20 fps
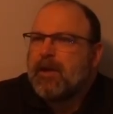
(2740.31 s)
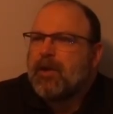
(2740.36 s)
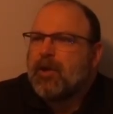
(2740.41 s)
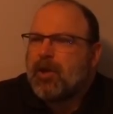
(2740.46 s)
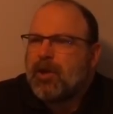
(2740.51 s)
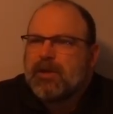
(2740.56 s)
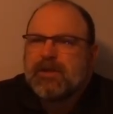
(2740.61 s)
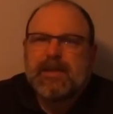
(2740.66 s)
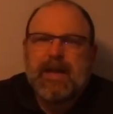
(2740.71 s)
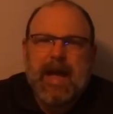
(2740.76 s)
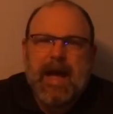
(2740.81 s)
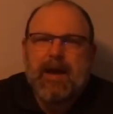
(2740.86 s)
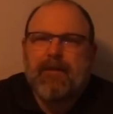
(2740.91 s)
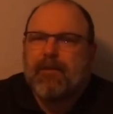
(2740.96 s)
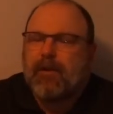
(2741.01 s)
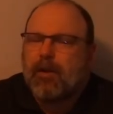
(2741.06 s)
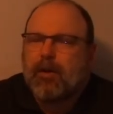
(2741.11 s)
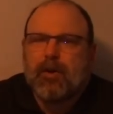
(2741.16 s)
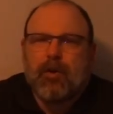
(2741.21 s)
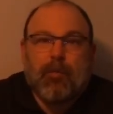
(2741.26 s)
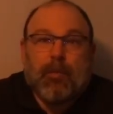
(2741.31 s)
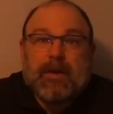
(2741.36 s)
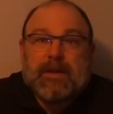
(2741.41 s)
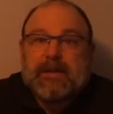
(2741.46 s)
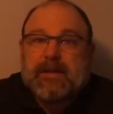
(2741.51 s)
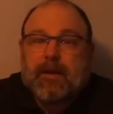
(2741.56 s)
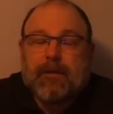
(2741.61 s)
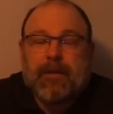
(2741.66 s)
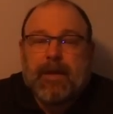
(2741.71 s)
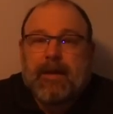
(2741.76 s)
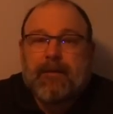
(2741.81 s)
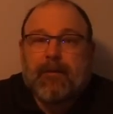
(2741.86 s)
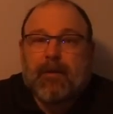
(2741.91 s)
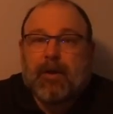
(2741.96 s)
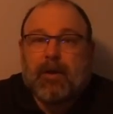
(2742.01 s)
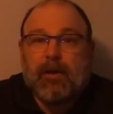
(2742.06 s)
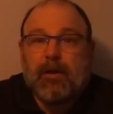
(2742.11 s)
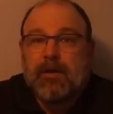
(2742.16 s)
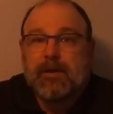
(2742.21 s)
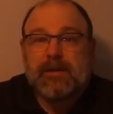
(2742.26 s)
just to have a look at what South
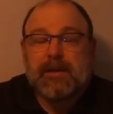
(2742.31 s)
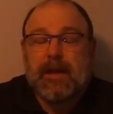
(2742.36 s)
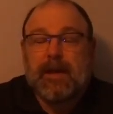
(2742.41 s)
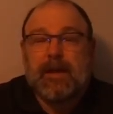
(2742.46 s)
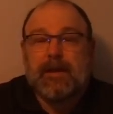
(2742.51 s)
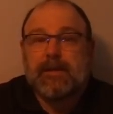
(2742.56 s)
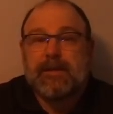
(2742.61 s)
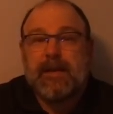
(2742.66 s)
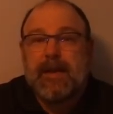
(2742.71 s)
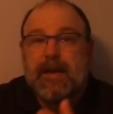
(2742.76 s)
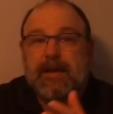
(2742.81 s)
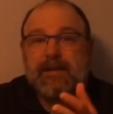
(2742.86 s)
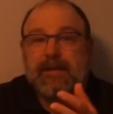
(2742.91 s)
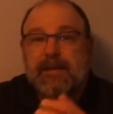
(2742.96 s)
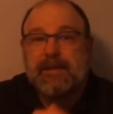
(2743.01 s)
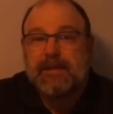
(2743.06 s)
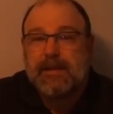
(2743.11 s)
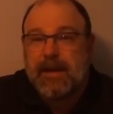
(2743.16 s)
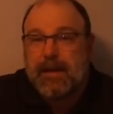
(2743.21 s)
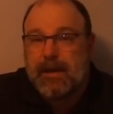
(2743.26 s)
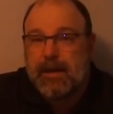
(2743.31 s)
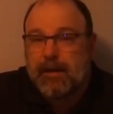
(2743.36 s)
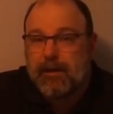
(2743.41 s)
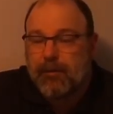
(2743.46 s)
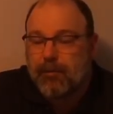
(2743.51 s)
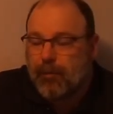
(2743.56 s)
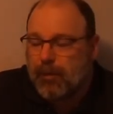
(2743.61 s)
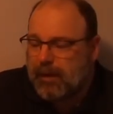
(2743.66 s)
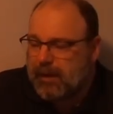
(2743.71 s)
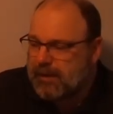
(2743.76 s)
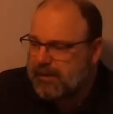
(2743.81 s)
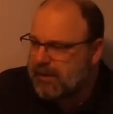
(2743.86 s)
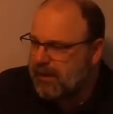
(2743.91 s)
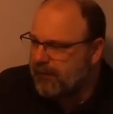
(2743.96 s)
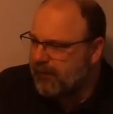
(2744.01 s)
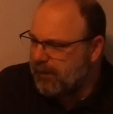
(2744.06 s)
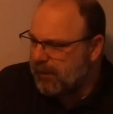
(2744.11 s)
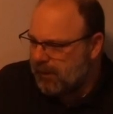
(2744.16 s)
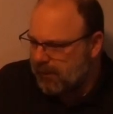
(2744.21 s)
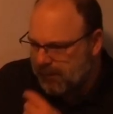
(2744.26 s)
Africa looks like, because he hasn't seen it in
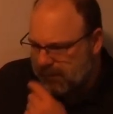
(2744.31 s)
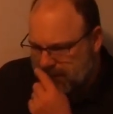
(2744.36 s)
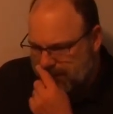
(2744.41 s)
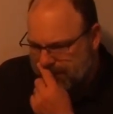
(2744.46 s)
27 years.